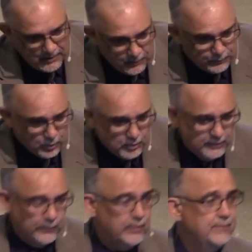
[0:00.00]
It was
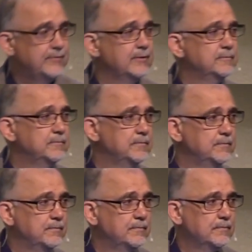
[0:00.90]
worldly grief.
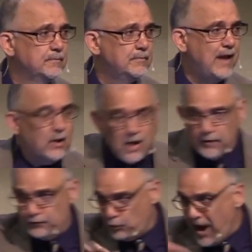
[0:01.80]
Now
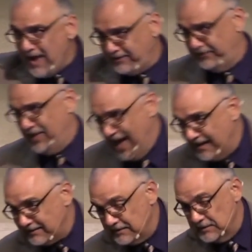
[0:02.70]
contrast
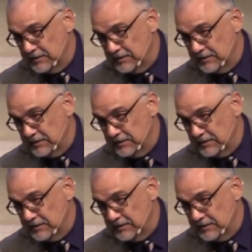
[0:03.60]
that